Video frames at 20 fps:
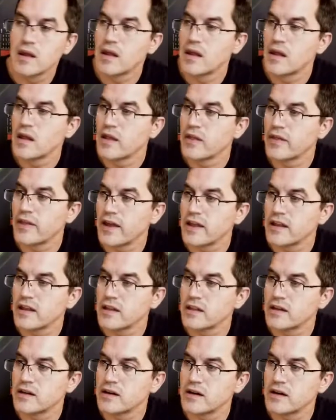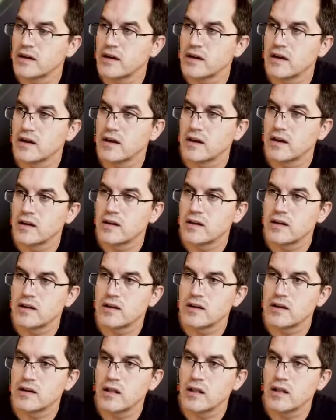then the
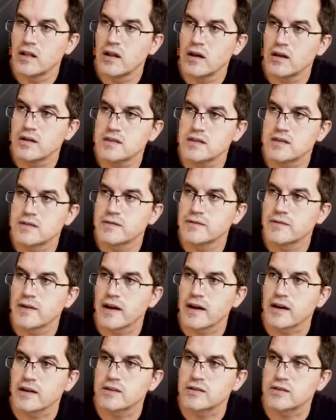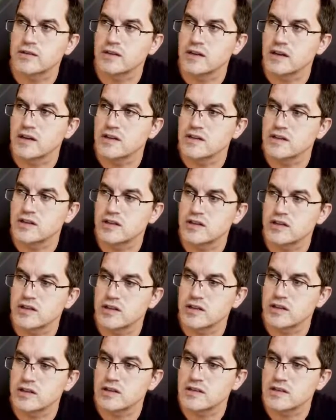loss factor, the insertion
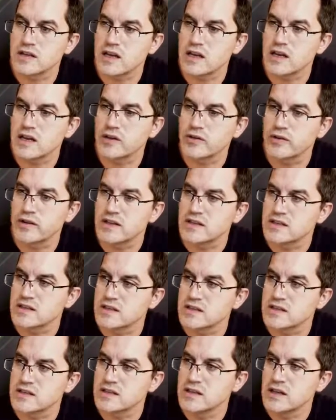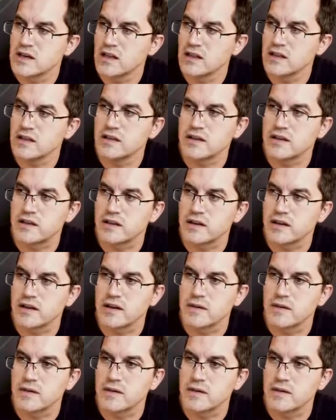loss, increases linearly